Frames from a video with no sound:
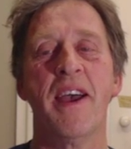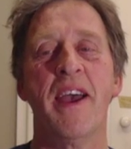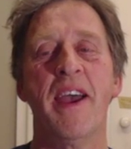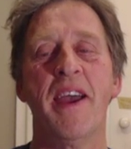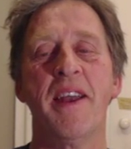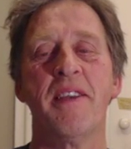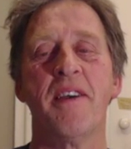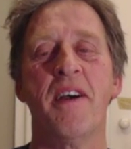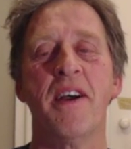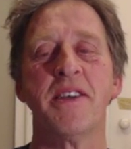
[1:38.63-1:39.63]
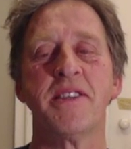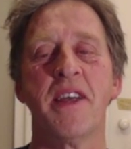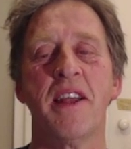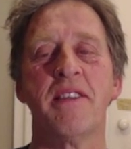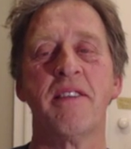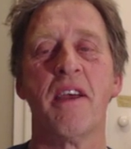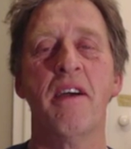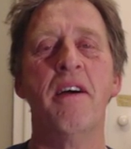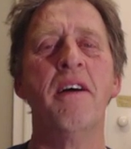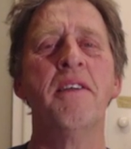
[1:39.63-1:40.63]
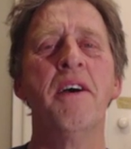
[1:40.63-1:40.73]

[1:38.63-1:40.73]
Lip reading: and I started to go, oh